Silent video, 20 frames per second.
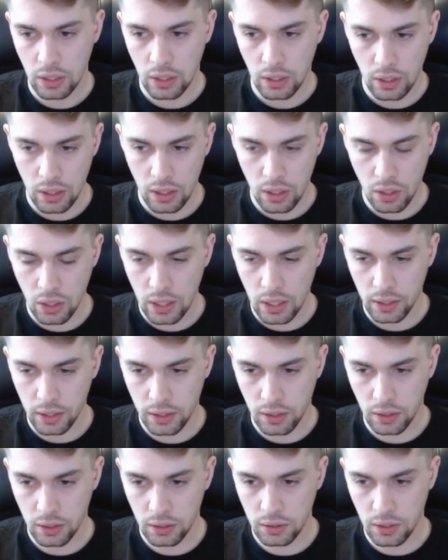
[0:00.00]
are
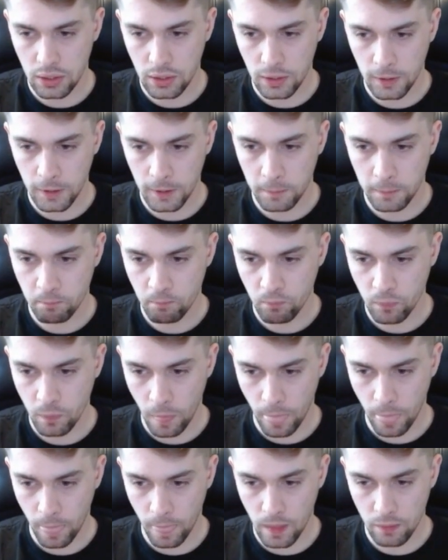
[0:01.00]
lacking the
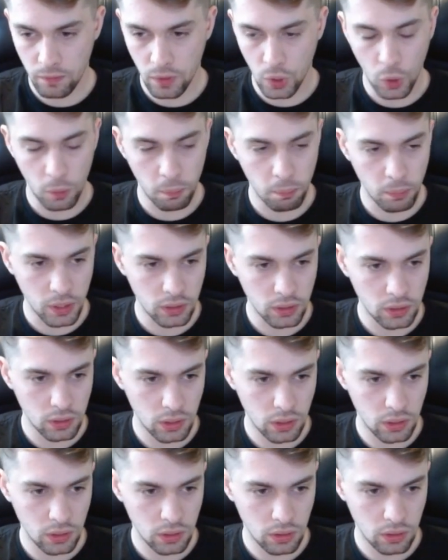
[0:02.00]
development
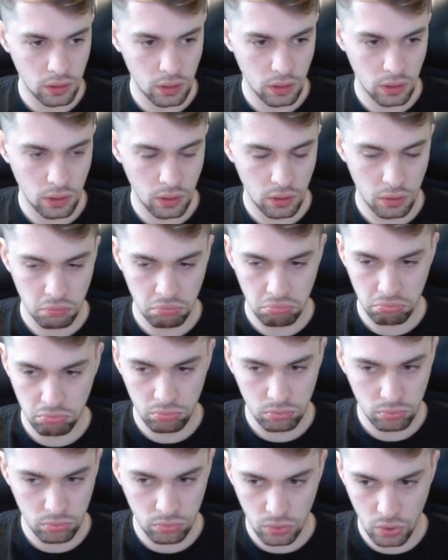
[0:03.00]
and the
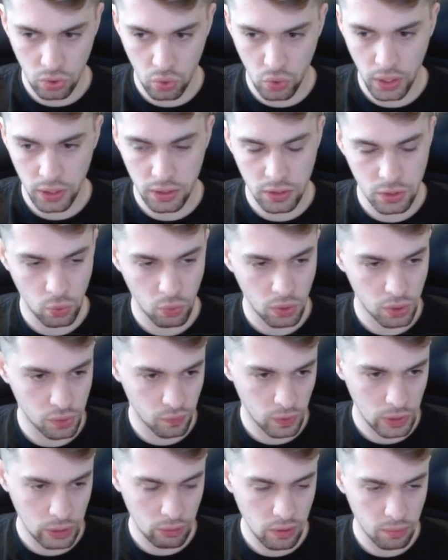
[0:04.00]
great squares
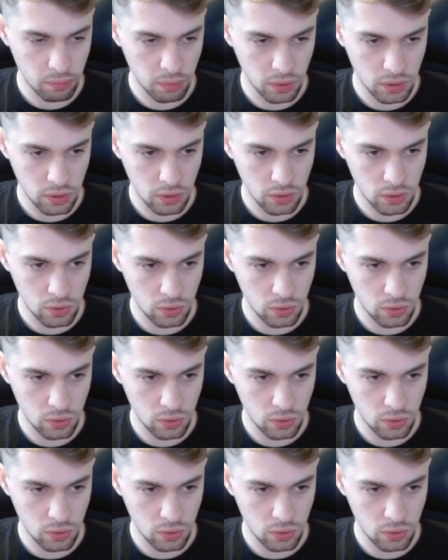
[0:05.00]
for our pieces.